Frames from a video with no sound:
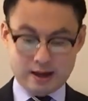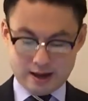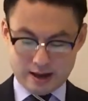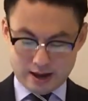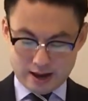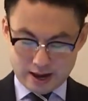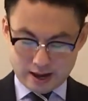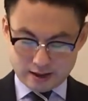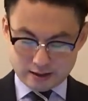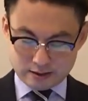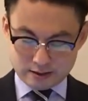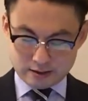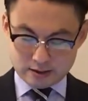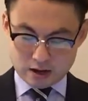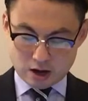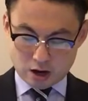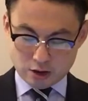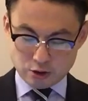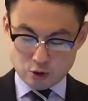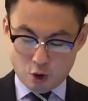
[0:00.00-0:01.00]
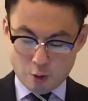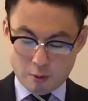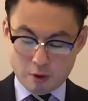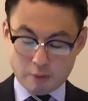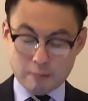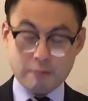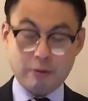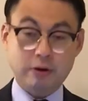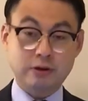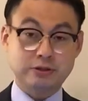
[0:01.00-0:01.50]
and a normal
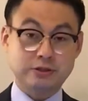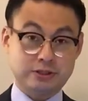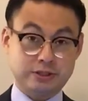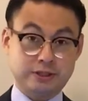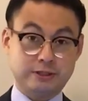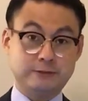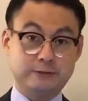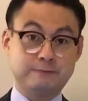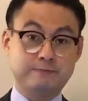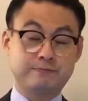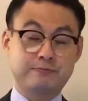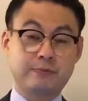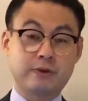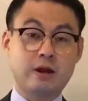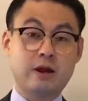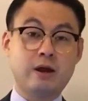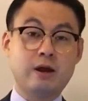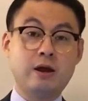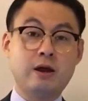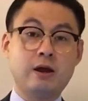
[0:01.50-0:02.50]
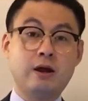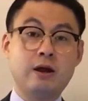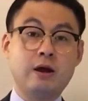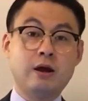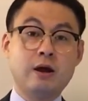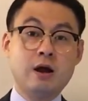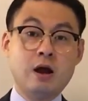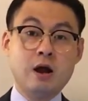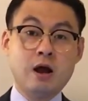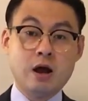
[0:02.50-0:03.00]
person.
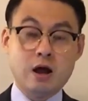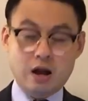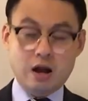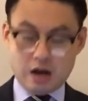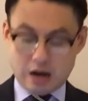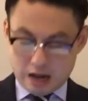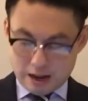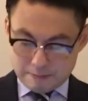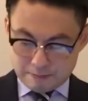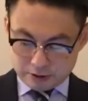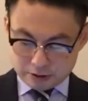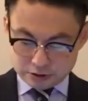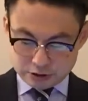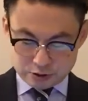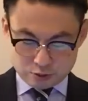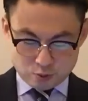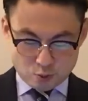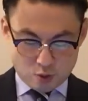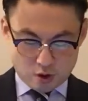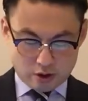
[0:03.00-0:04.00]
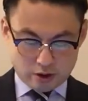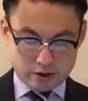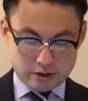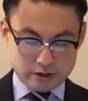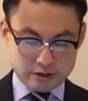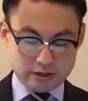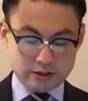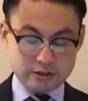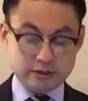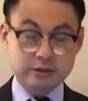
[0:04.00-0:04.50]
Lepers were
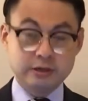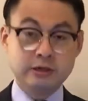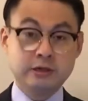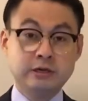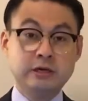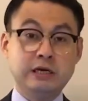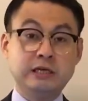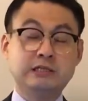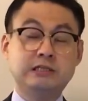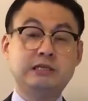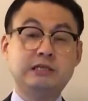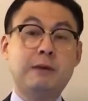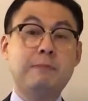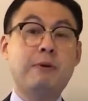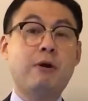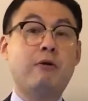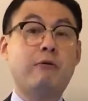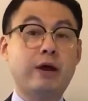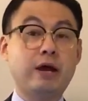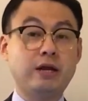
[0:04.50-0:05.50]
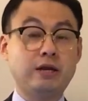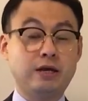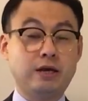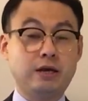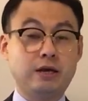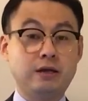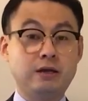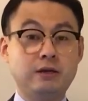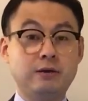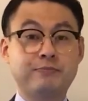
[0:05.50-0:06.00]

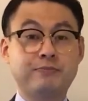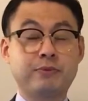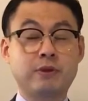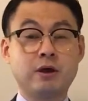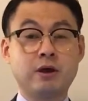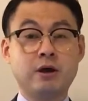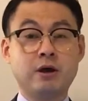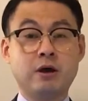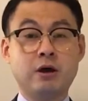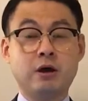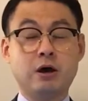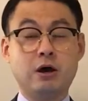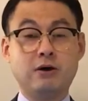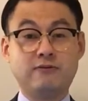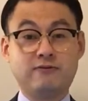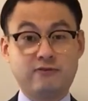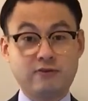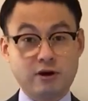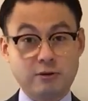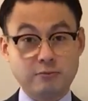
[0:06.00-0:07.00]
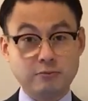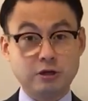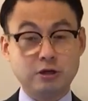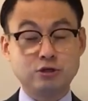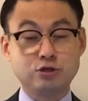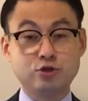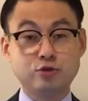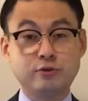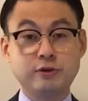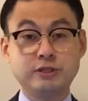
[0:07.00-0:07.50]
separated uh, from the
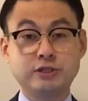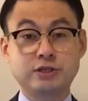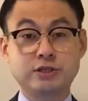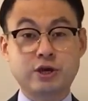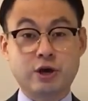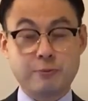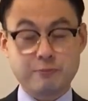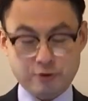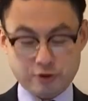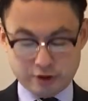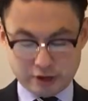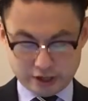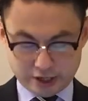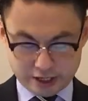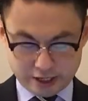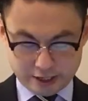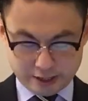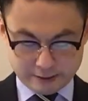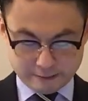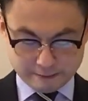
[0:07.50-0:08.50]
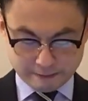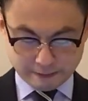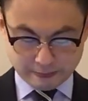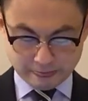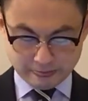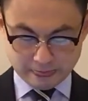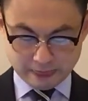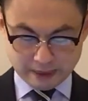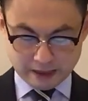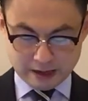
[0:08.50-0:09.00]
Jewish community.
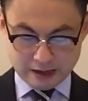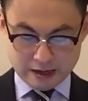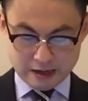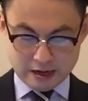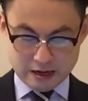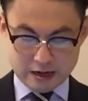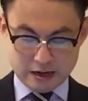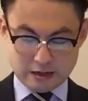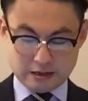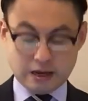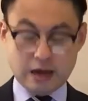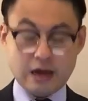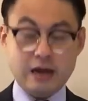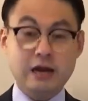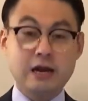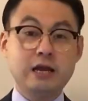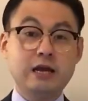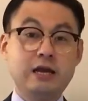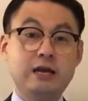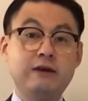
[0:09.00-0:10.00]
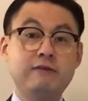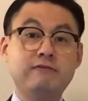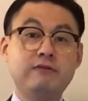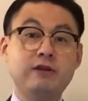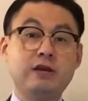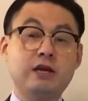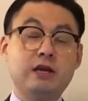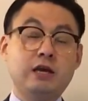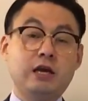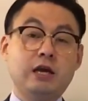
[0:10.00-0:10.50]
They lived
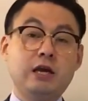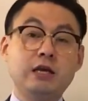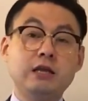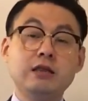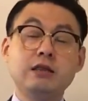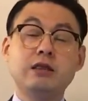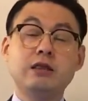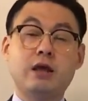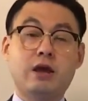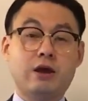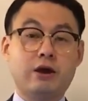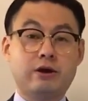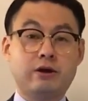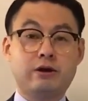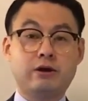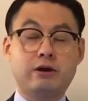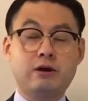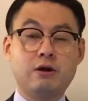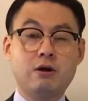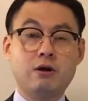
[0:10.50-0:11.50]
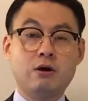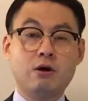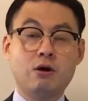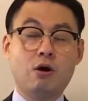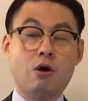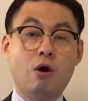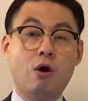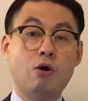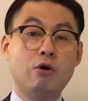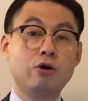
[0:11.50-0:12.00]
in their
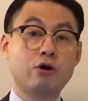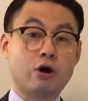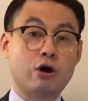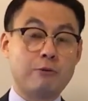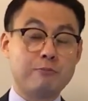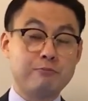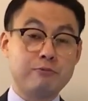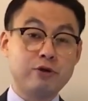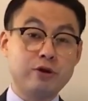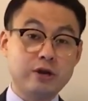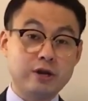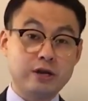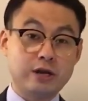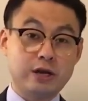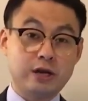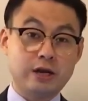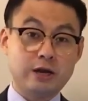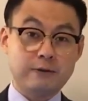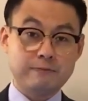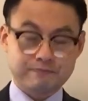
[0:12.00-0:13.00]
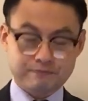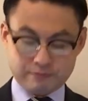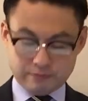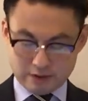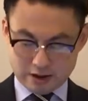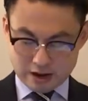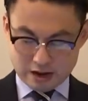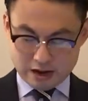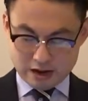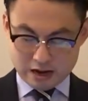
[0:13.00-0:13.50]
own community
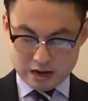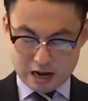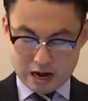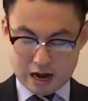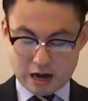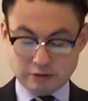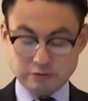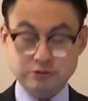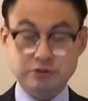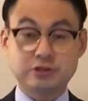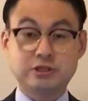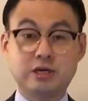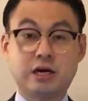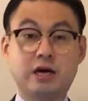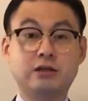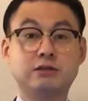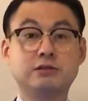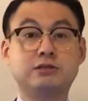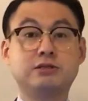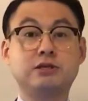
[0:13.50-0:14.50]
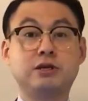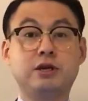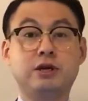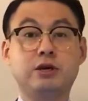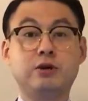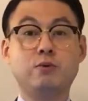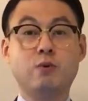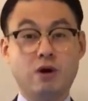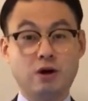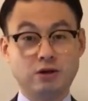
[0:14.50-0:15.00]
outside the city
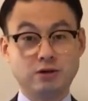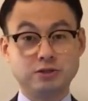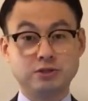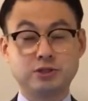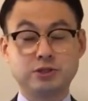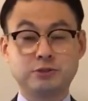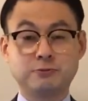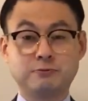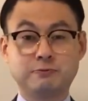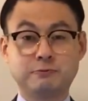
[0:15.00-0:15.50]
walls.